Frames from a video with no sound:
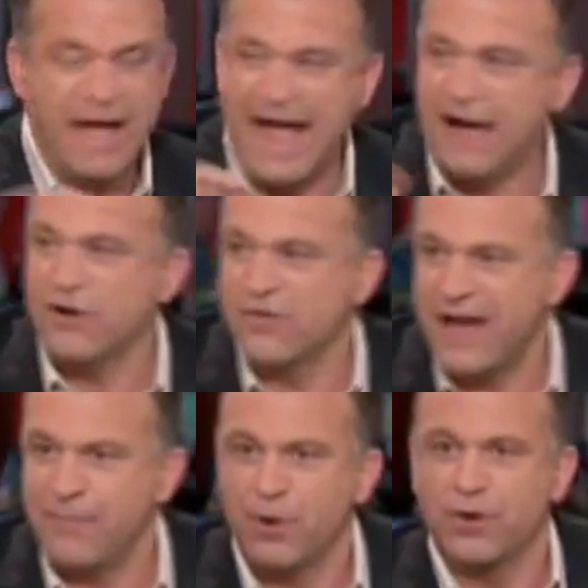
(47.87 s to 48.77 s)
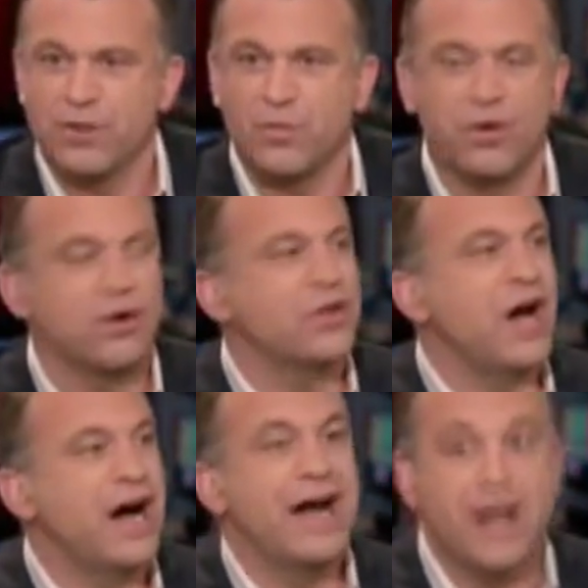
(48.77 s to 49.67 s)
out of that part of the world
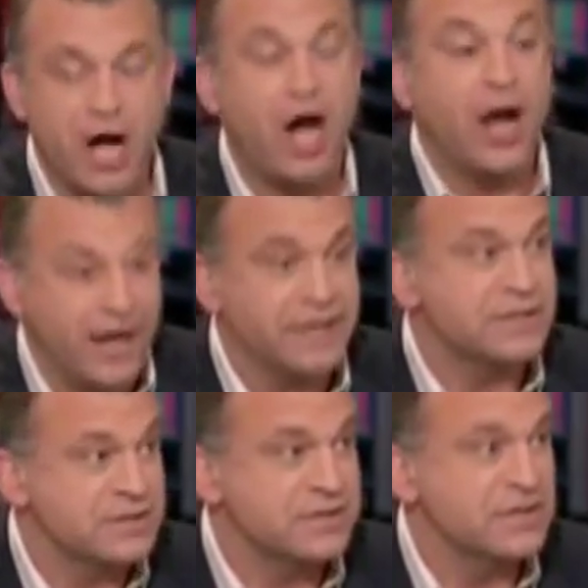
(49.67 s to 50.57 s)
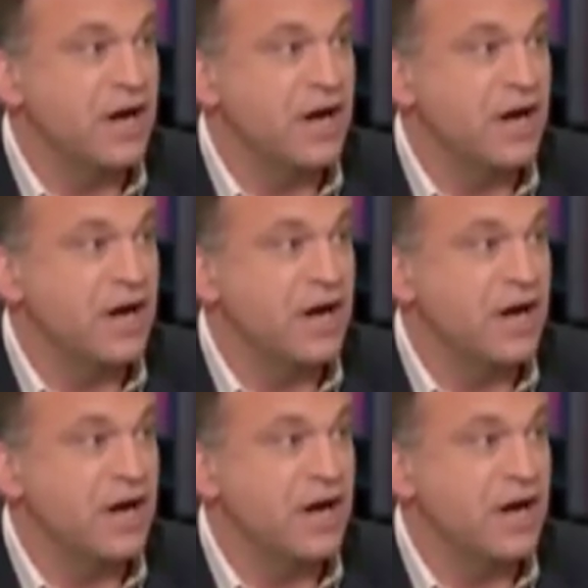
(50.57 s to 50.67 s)
on us,